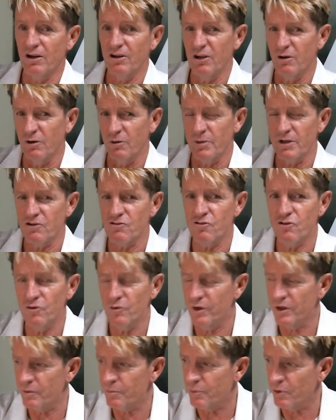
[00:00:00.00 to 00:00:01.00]
I don't want to be
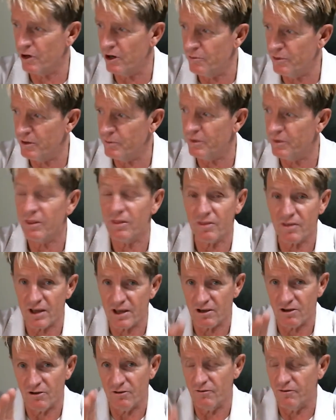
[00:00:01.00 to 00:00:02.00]
too inappropriate, but
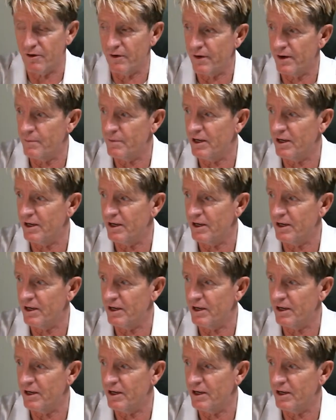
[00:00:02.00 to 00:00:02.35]
thank you very